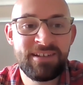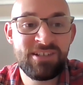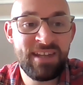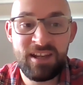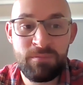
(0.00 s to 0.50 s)

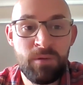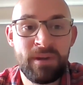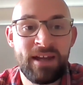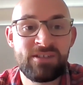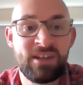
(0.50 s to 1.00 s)
Just take a
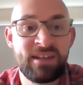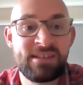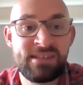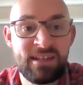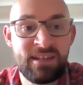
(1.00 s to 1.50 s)
moment now to
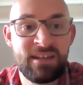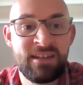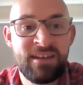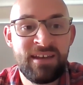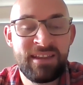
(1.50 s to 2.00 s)
consider
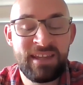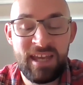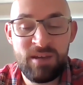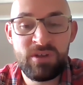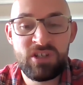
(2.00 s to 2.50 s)
the
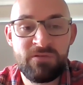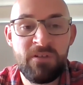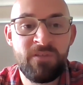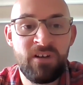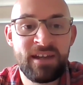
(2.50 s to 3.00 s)
image of
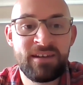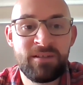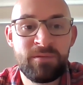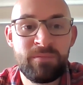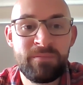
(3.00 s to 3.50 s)
a
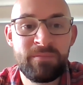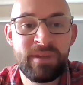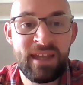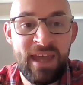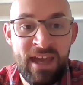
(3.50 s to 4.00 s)
vine
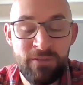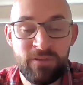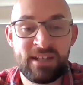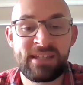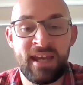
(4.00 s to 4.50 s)
being
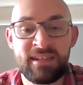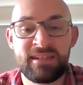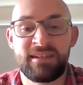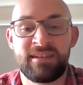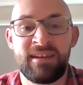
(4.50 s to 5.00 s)
carefully
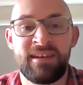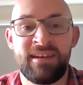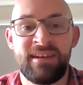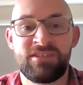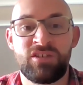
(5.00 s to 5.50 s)
tended
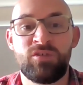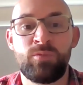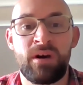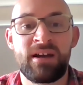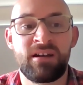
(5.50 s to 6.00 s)

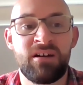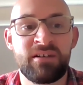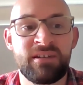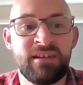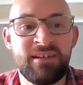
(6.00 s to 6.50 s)
to by a
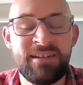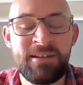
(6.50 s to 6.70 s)
gardener.